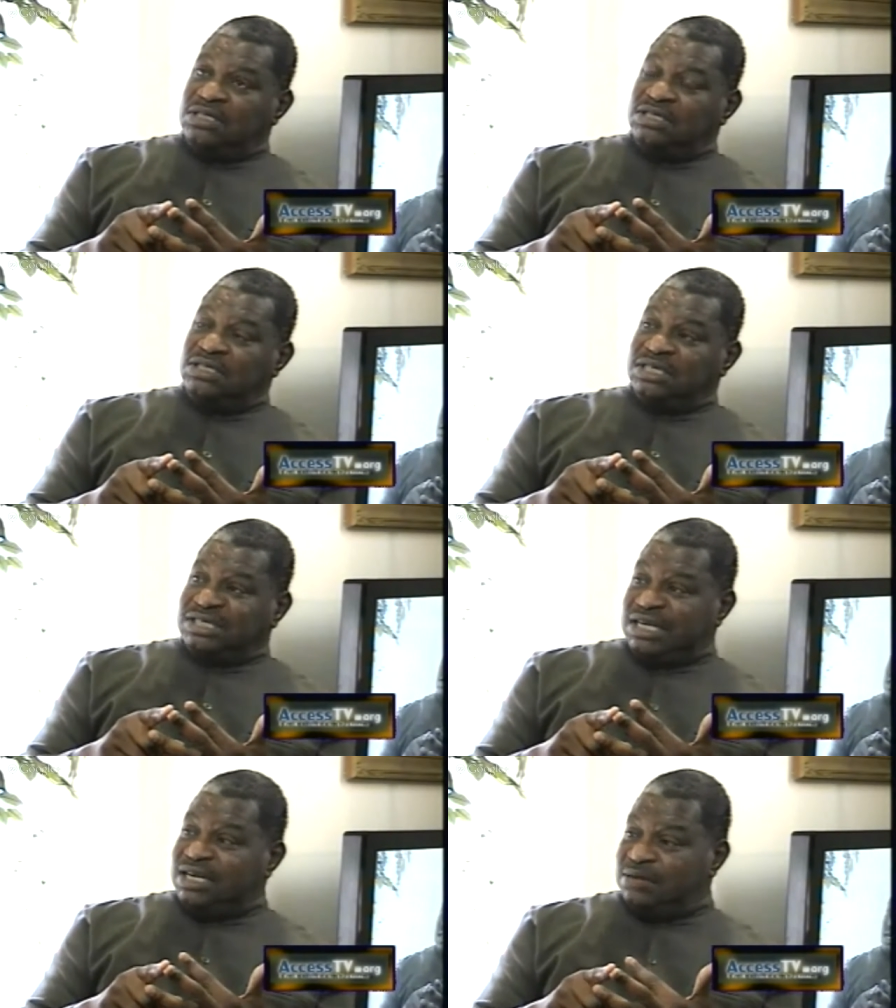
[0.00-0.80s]
the, the
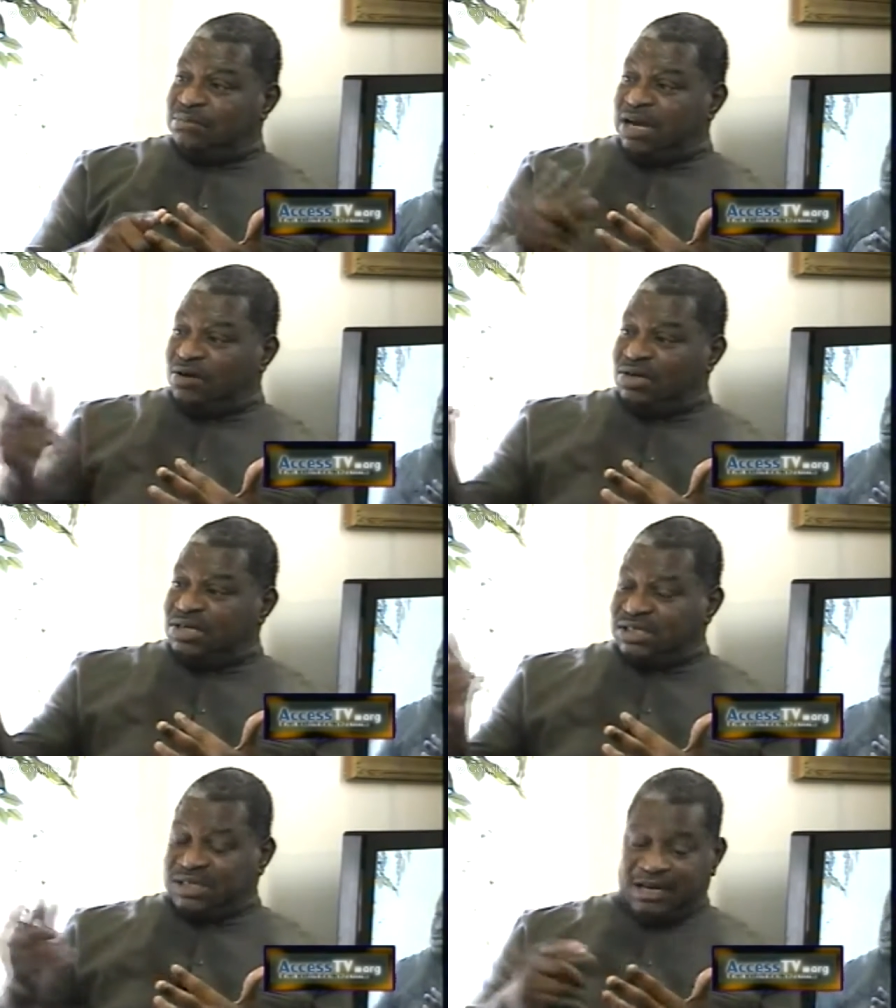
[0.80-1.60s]
stadium, I call it
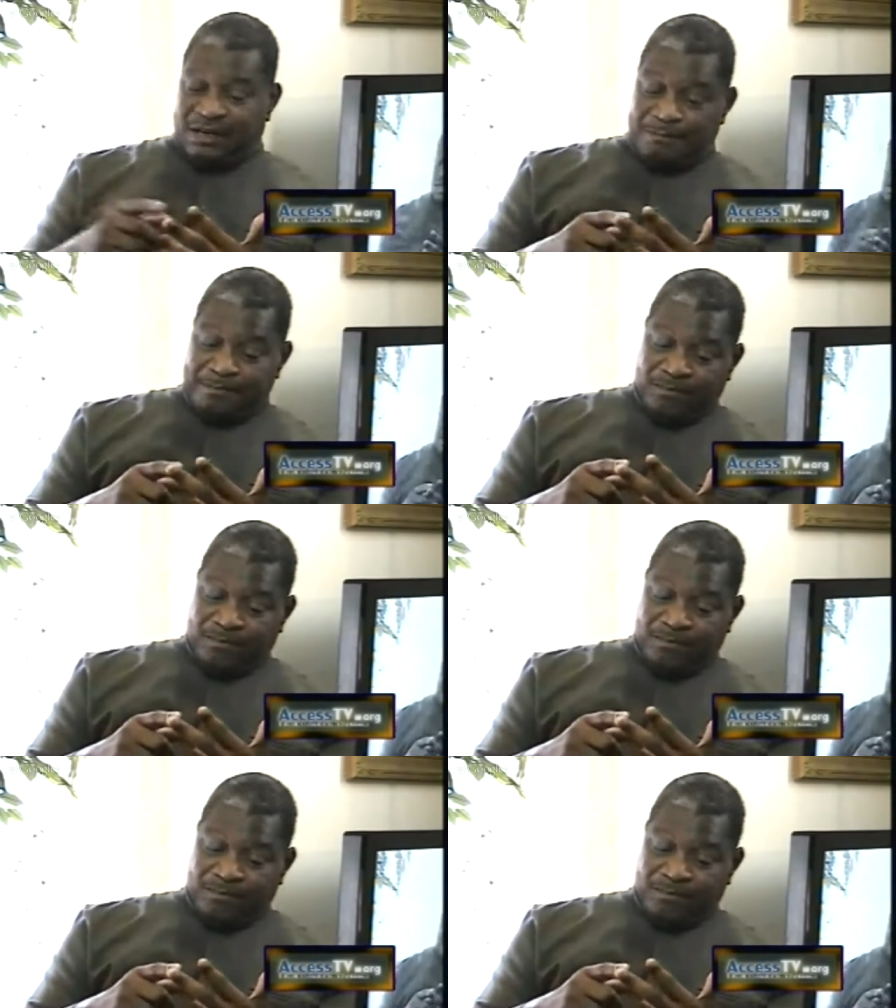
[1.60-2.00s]
a stadium.